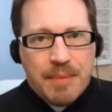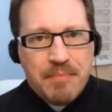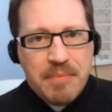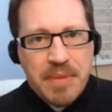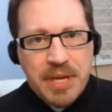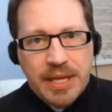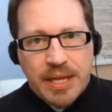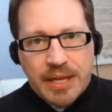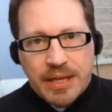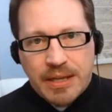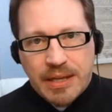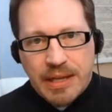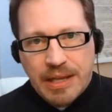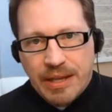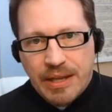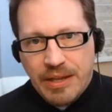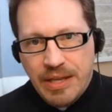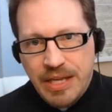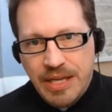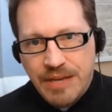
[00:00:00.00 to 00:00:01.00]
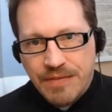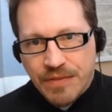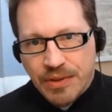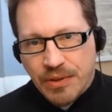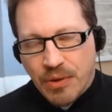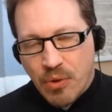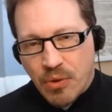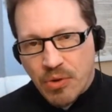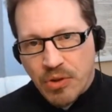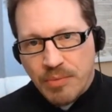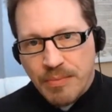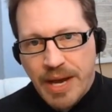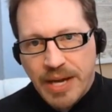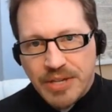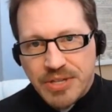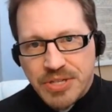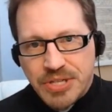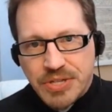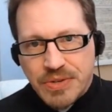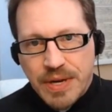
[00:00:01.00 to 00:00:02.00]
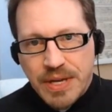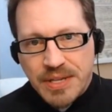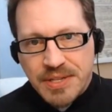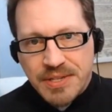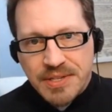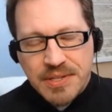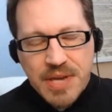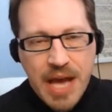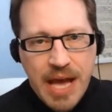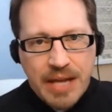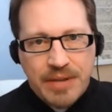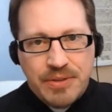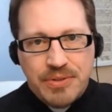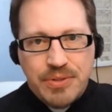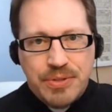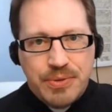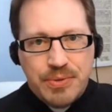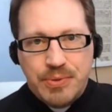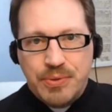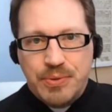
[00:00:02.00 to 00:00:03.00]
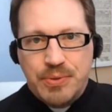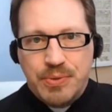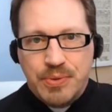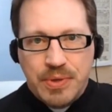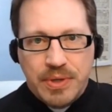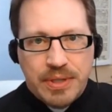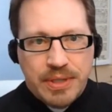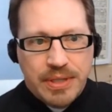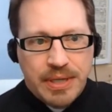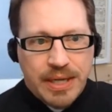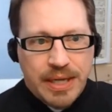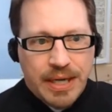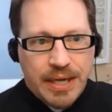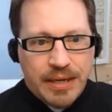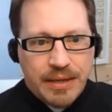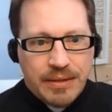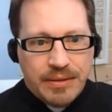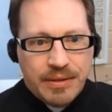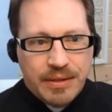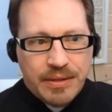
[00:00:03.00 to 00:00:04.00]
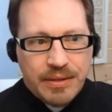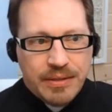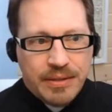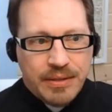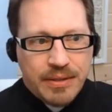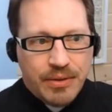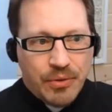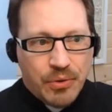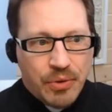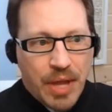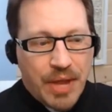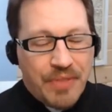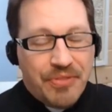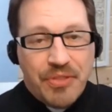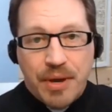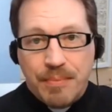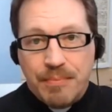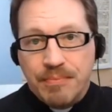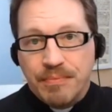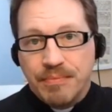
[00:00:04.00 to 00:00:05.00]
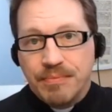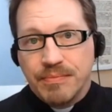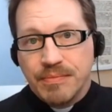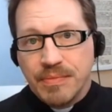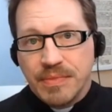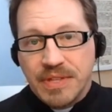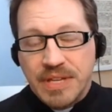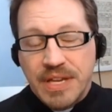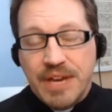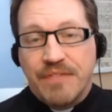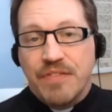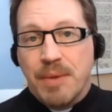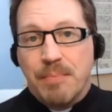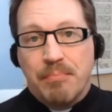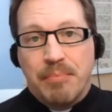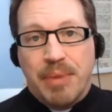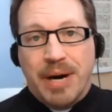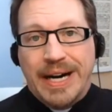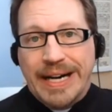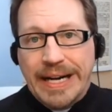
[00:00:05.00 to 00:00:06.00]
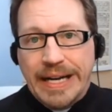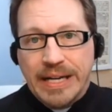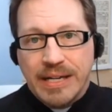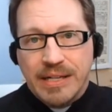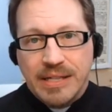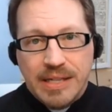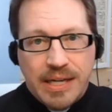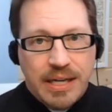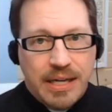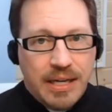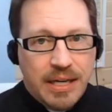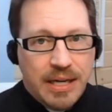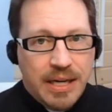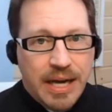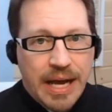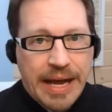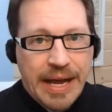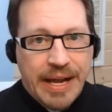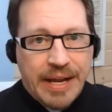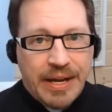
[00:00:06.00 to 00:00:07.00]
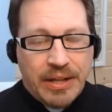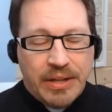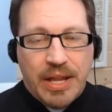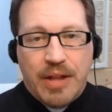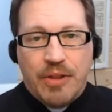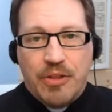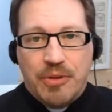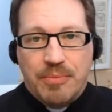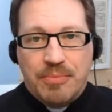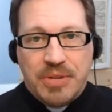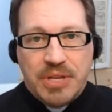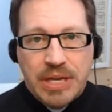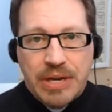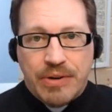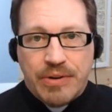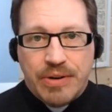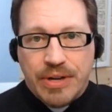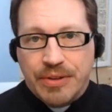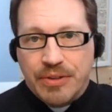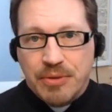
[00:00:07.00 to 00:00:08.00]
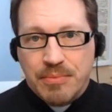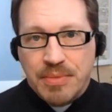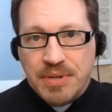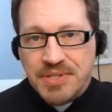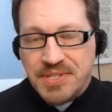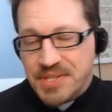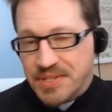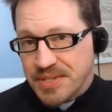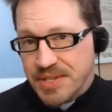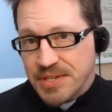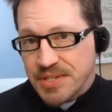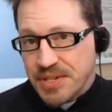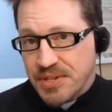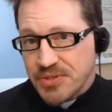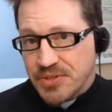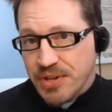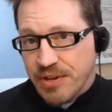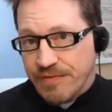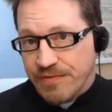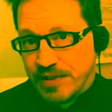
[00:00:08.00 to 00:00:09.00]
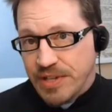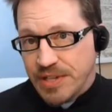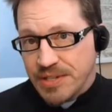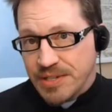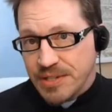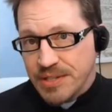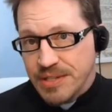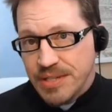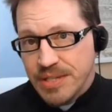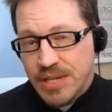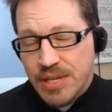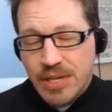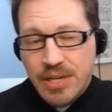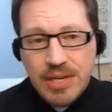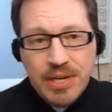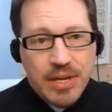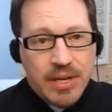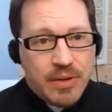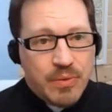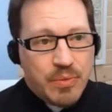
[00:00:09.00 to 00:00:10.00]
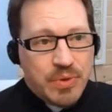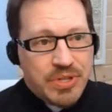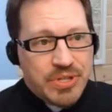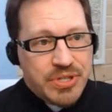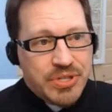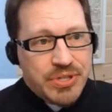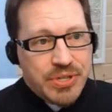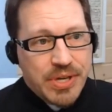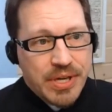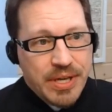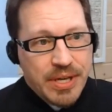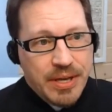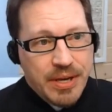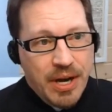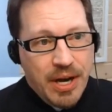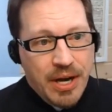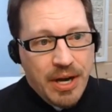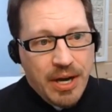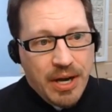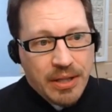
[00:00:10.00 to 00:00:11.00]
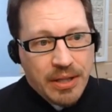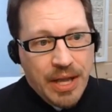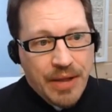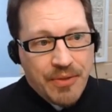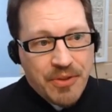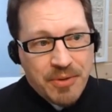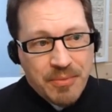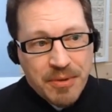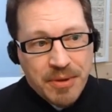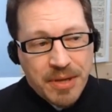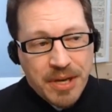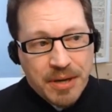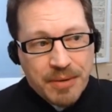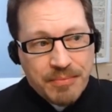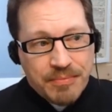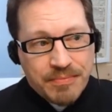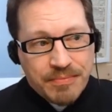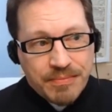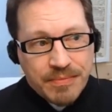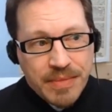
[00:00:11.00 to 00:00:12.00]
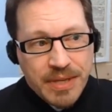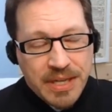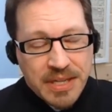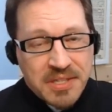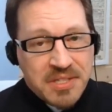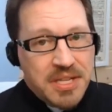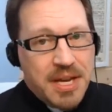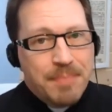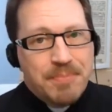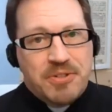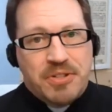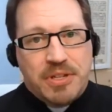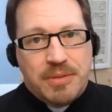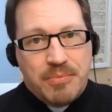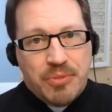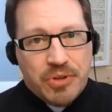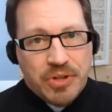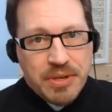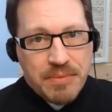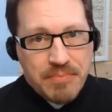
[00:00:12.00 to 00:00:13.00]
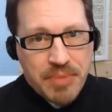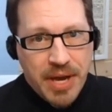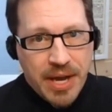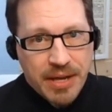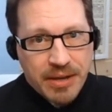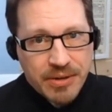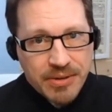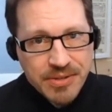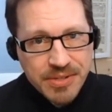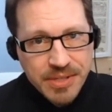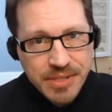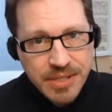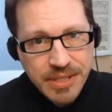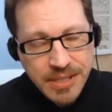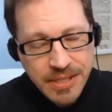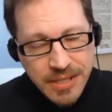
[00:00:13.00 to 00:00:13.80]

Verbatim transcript: meaning even local magistrates had to let them, give them by and allow them to carry on their business as they saw fit, which allowed them to become exceptionally brilliant bankers,